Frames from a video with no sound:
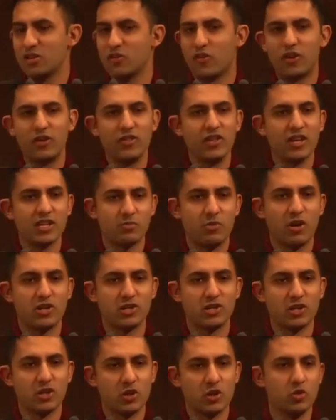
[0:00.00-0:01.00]
You've heard the
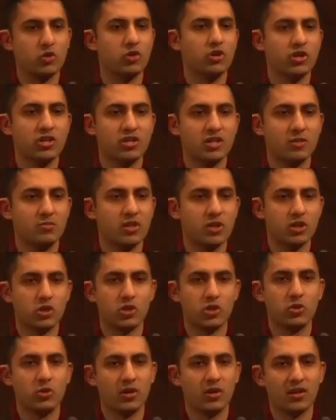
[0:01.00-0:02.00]
expression too good to be
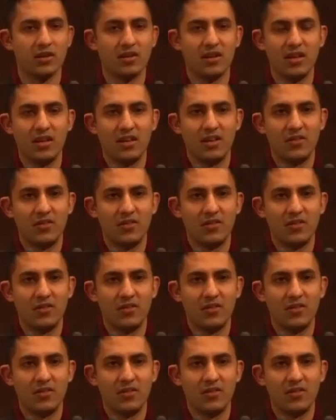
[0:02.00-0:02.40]
true, and